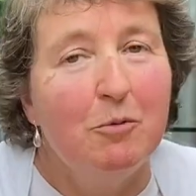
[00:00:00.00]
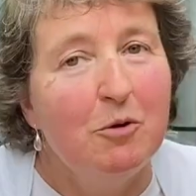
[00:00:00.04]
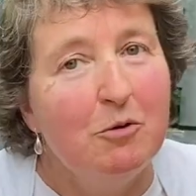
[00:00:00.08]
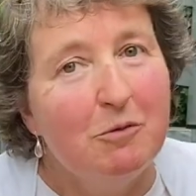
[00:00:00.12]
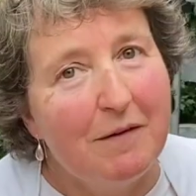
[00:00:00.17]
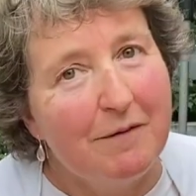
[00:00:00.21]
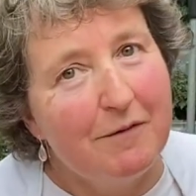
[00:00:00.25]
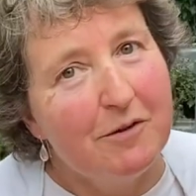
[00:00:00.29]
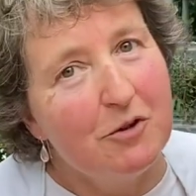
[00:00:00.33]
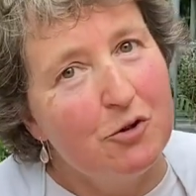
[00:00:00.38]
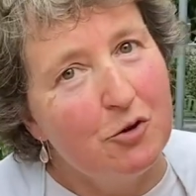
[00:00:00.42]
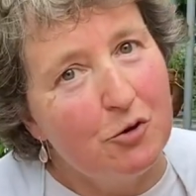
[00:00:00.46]
you
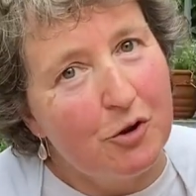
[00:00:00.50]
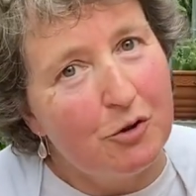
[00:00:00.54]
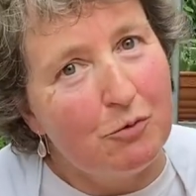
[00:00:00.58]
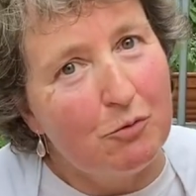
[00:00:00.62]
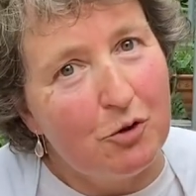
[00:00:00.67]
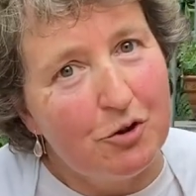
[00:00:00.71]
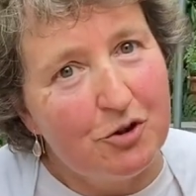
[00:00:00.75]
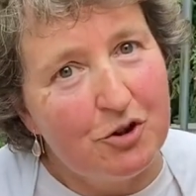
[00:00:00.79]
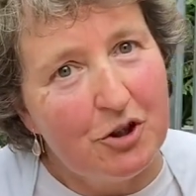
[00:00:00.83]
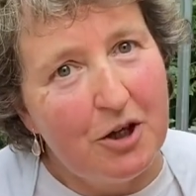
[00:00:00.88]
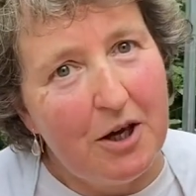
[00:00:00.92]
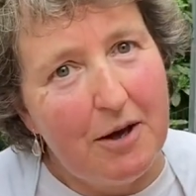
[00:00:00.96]
have enjoyed
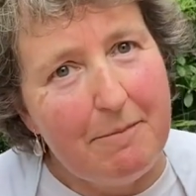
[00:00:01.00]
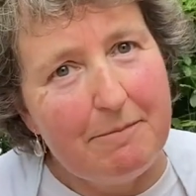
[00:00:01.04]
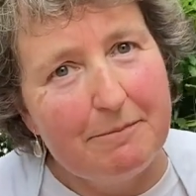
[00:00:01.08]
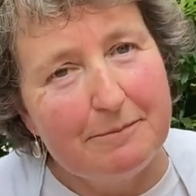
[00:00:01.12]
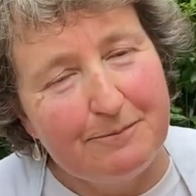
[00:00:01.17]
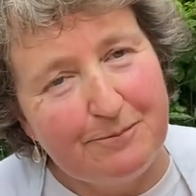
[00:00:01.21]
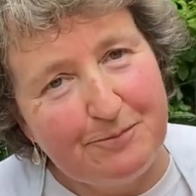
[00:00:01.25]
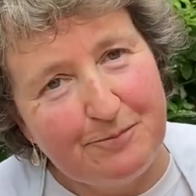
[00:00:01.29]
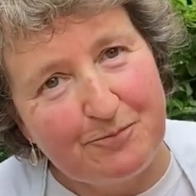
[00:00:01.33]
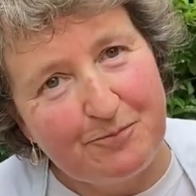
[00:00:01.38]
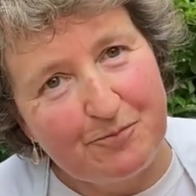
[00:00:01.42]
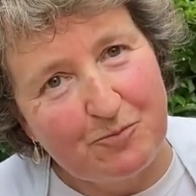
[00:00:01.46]
watching it.
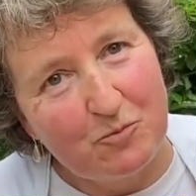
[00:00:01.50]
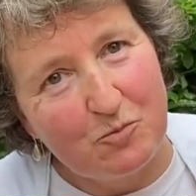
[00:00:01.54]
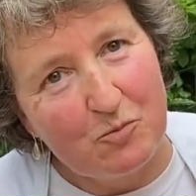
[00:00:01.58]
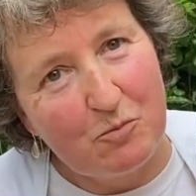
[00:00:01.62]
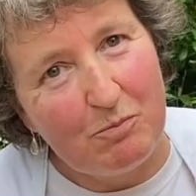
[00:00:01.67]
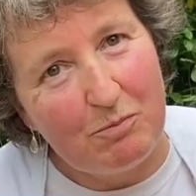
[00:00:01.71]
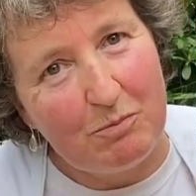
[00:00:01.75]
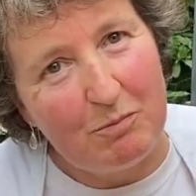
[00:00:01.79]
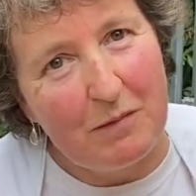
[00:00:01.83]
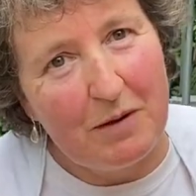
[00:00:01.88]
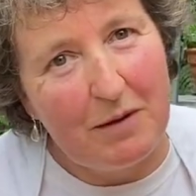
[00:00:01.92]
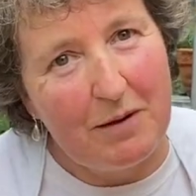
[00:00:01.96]

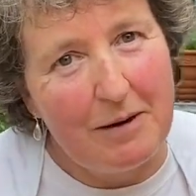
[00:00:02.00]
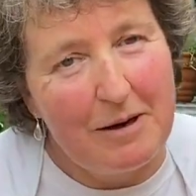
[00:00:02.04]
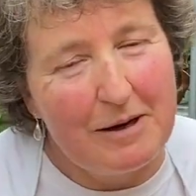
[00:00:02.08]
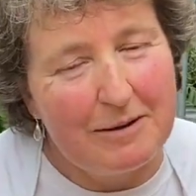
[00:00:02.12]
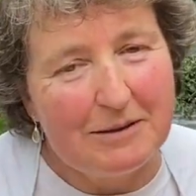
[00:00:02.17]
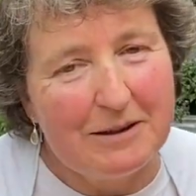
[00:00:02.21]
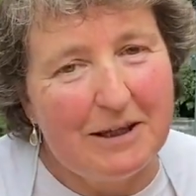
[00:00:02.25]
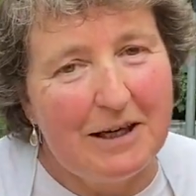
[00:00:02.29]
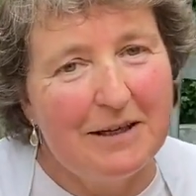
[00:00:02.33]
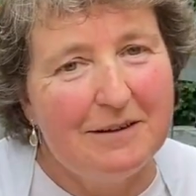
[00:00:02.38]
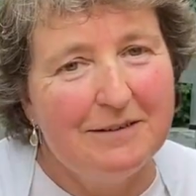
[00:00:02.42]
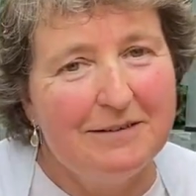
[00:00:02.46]

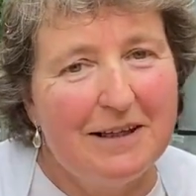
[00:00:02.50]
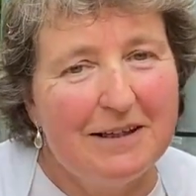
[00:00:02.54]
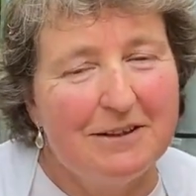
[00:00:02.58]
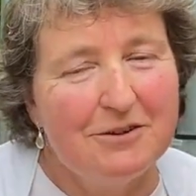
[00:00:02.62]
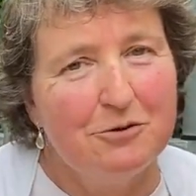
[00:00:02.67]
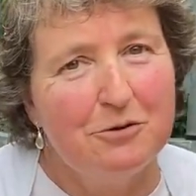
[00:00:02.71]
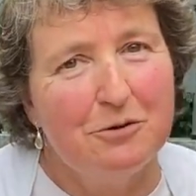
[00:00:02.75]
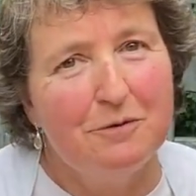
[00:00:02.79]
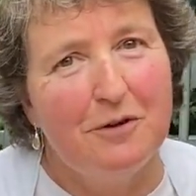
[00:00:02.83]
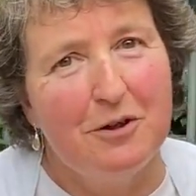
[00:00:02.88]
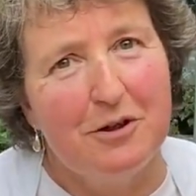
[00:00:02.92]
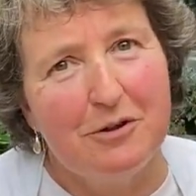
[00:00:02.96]
And
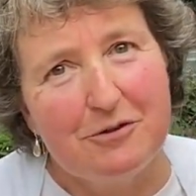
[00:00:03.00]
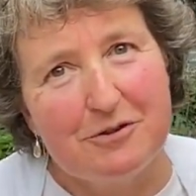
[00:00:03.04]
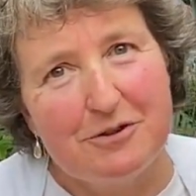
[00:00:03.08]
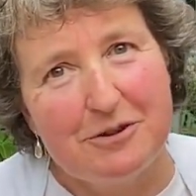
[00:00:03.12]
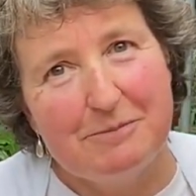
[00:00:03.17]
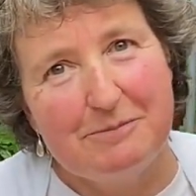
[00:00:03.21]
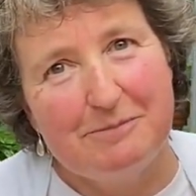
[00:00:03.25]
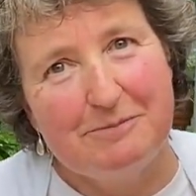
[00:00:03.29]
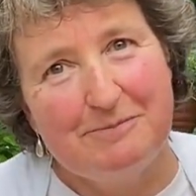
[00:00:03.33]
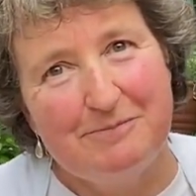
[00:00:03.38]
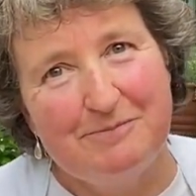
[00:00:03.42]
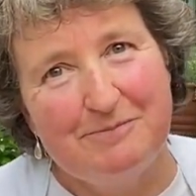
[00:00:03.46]
that's all, folks.